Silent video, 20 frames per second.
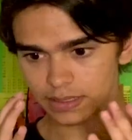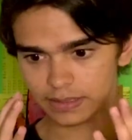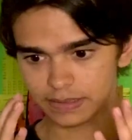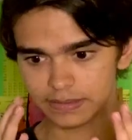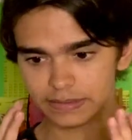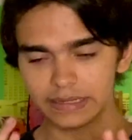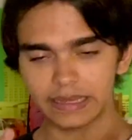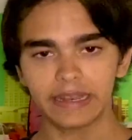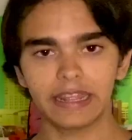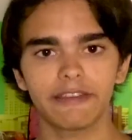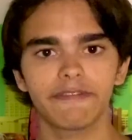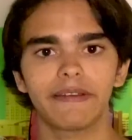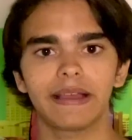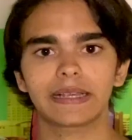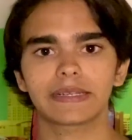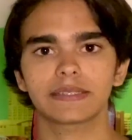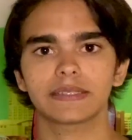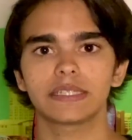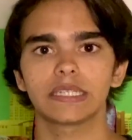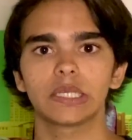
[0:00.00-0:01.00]
DNA
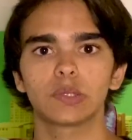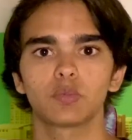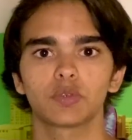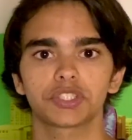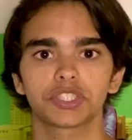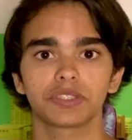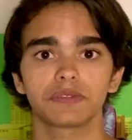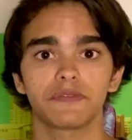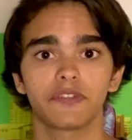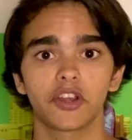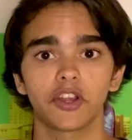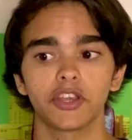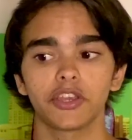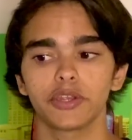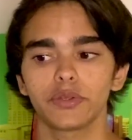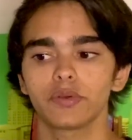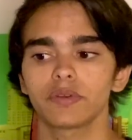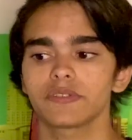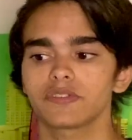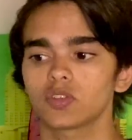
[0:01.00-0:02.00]
vaccine, which is very
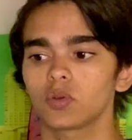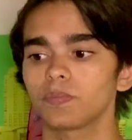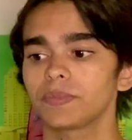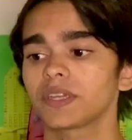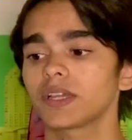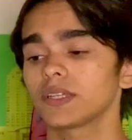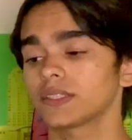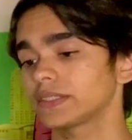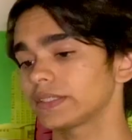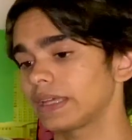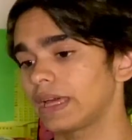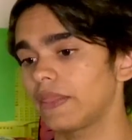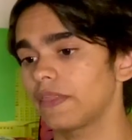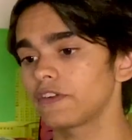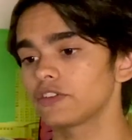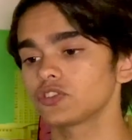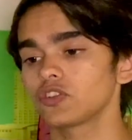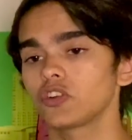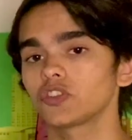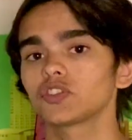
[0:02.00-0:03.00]
new, and so because of that,
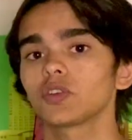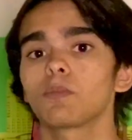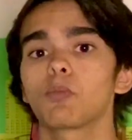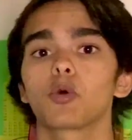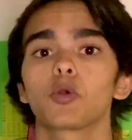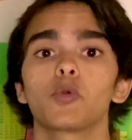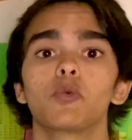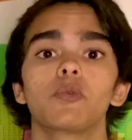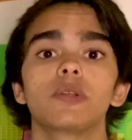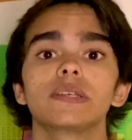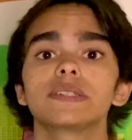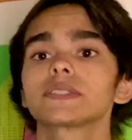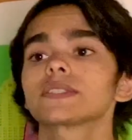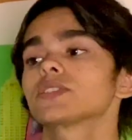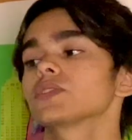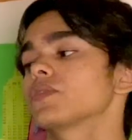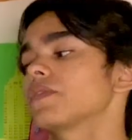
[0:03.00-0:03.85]
there's also more risk.